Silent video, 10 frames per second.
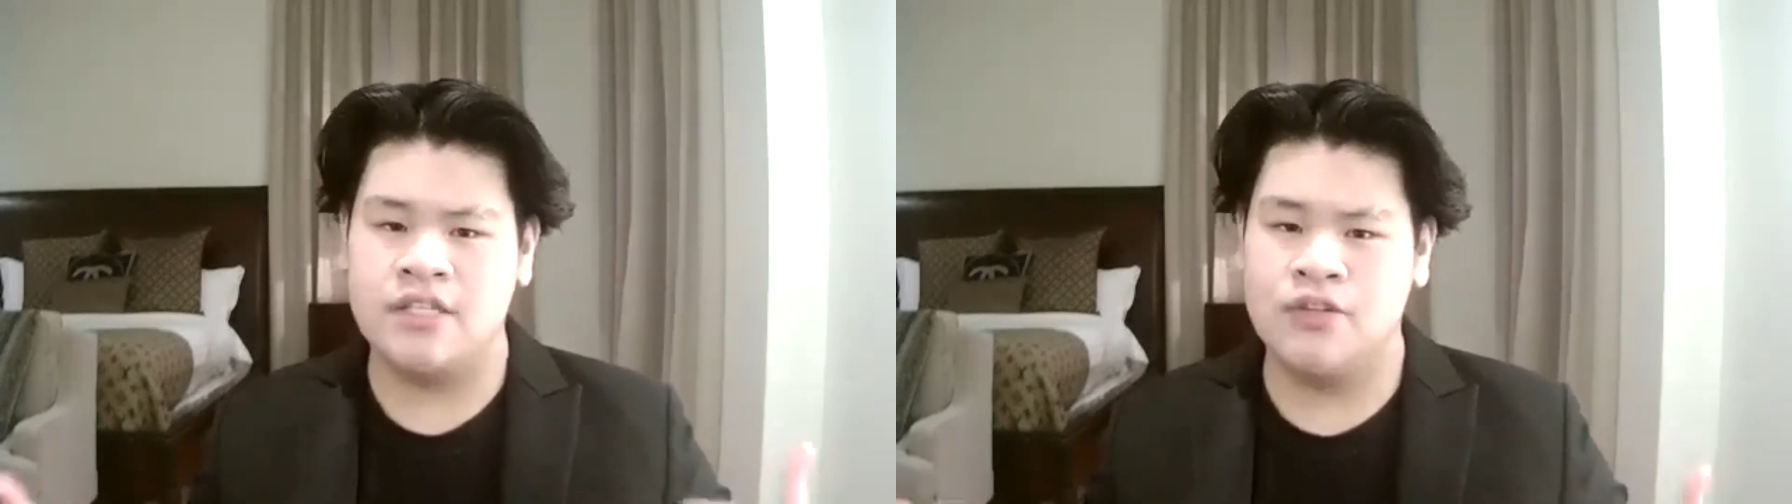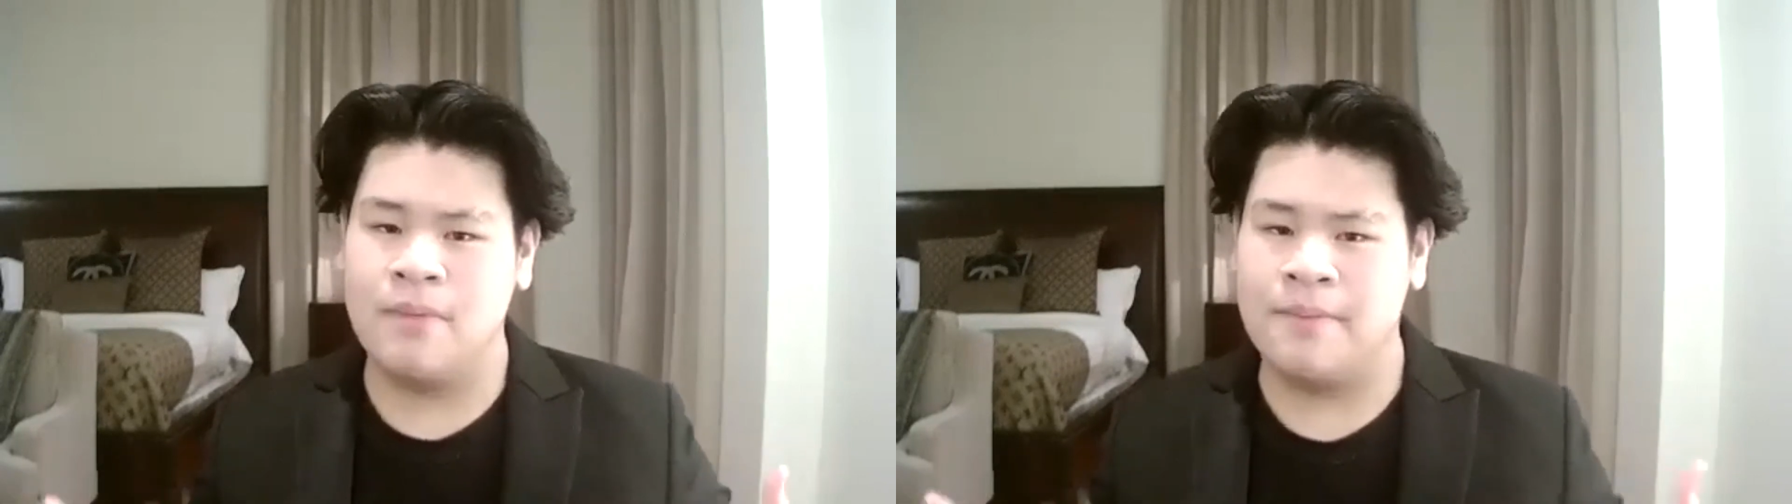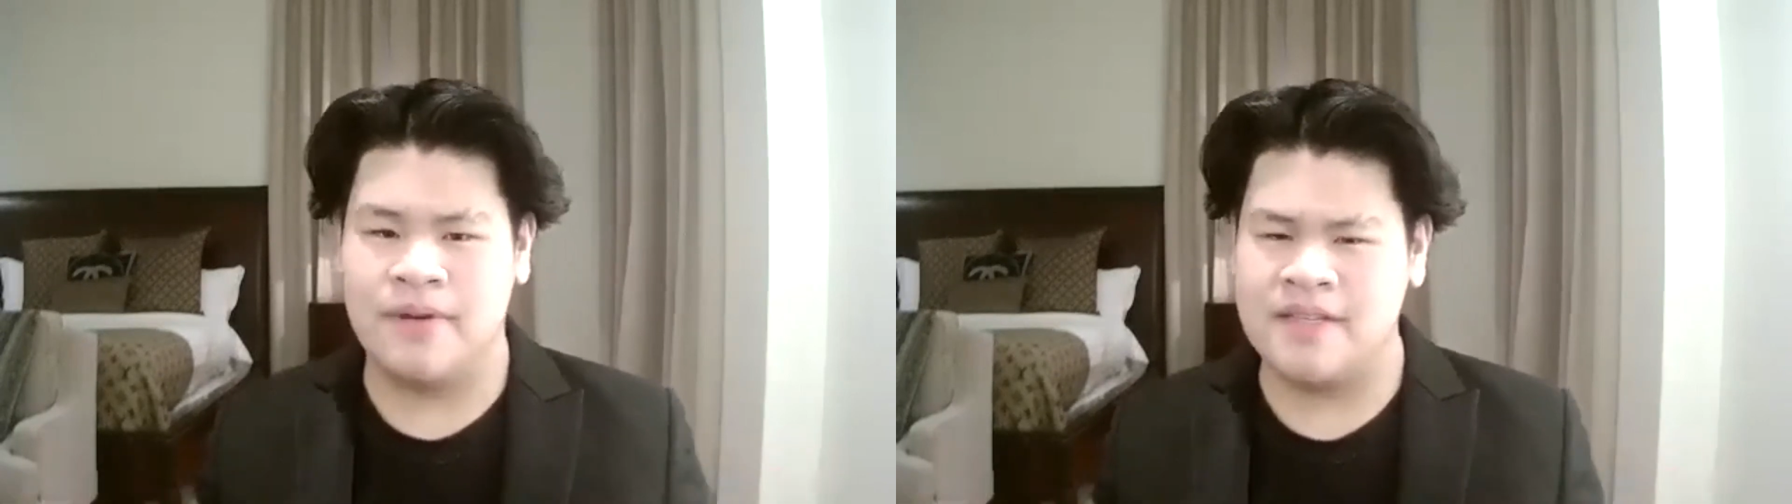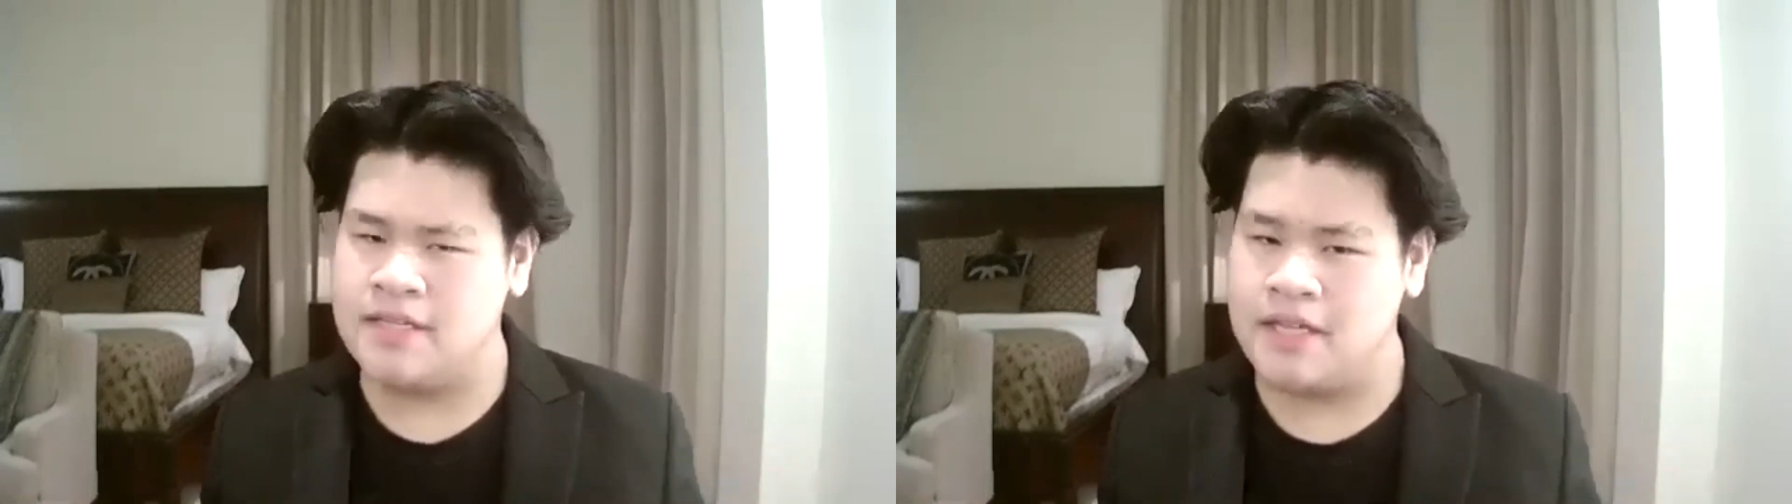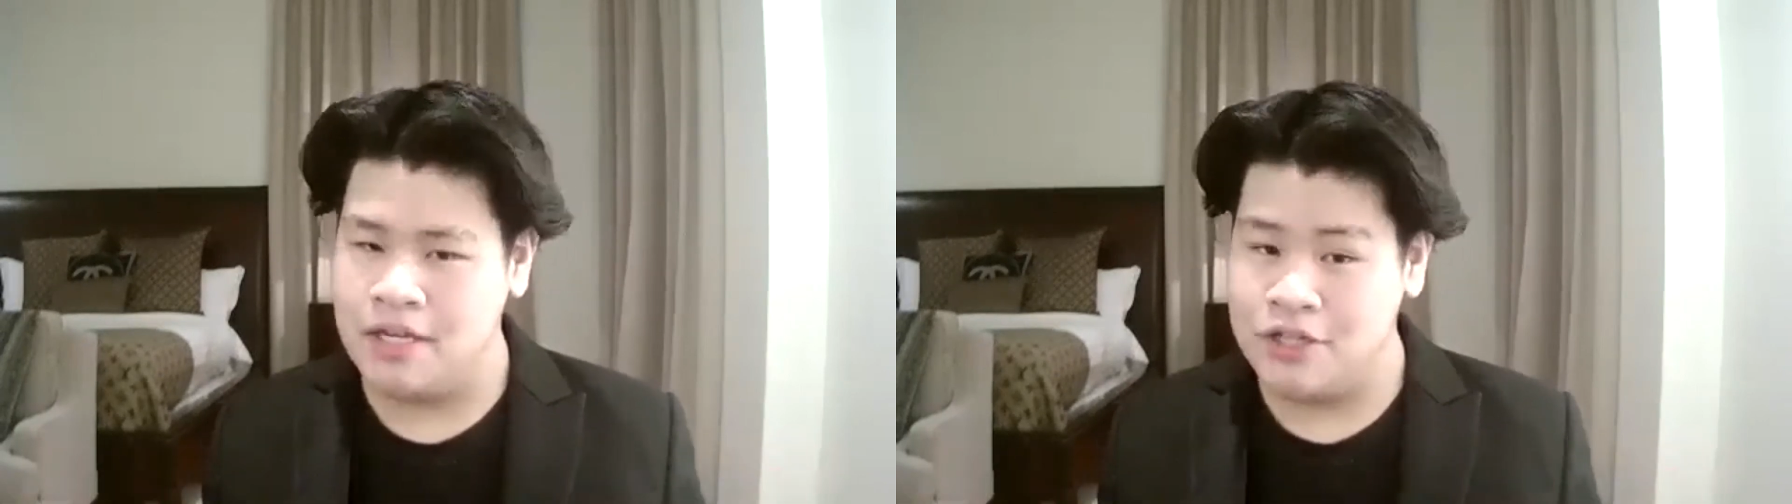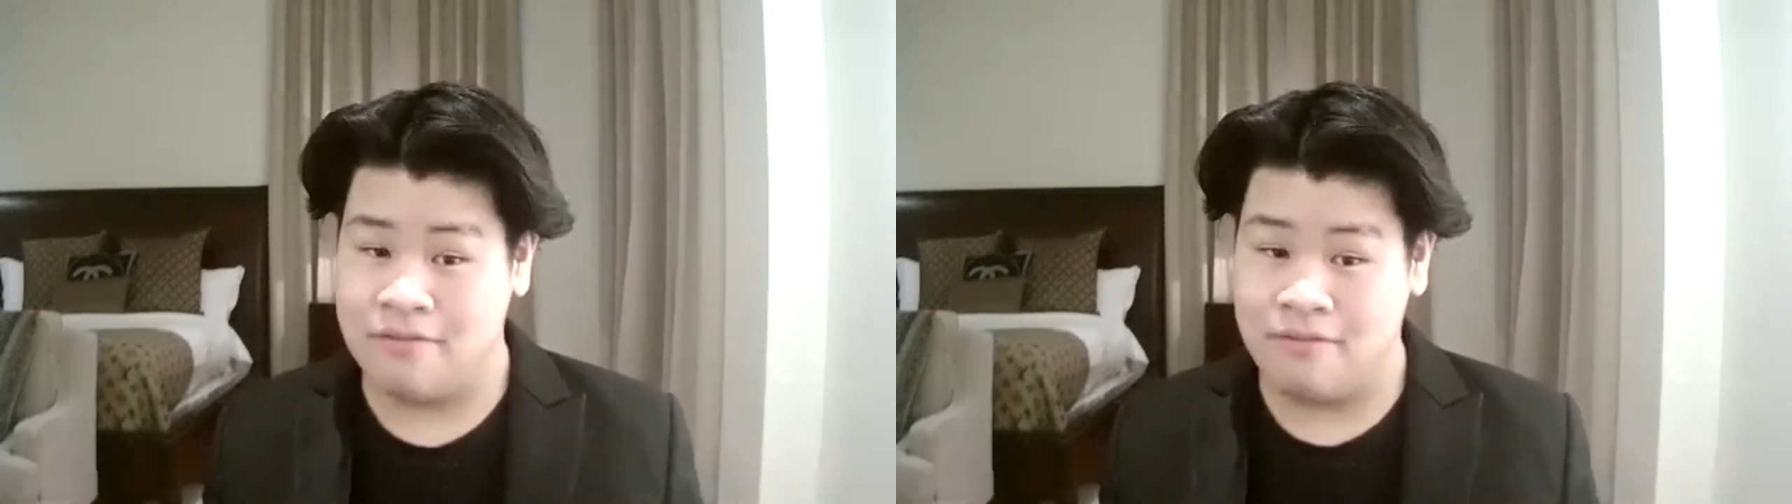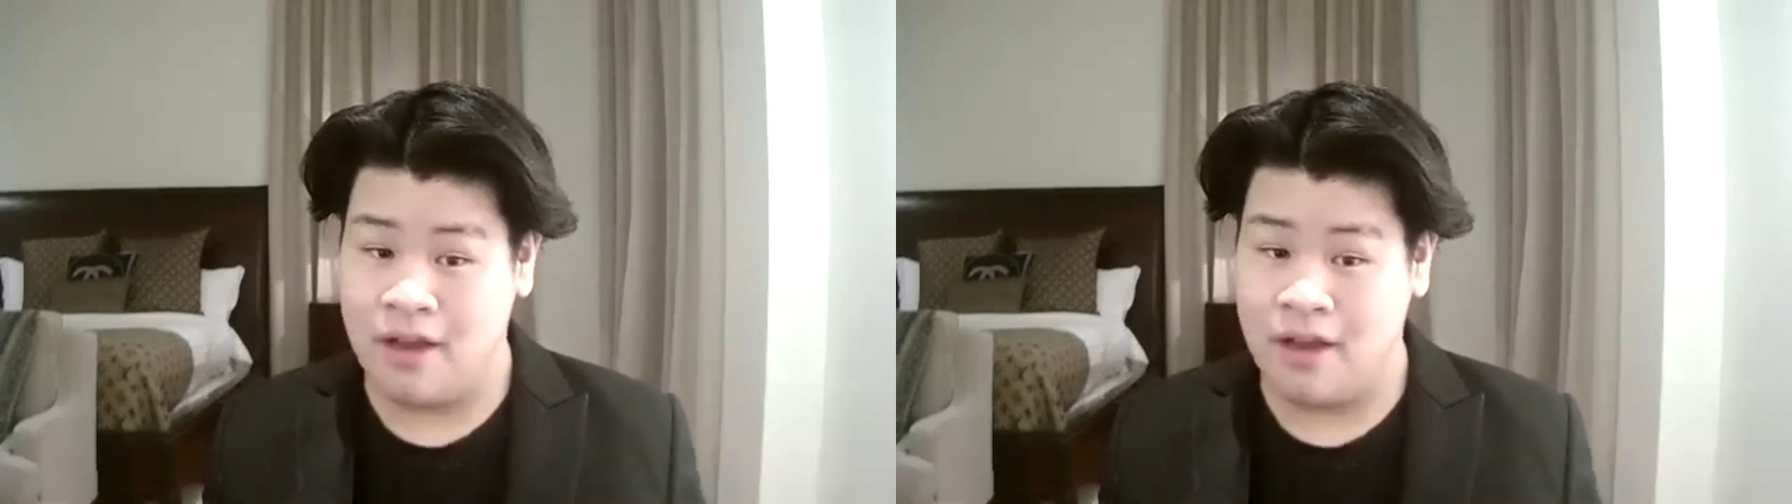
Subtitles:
to my presentation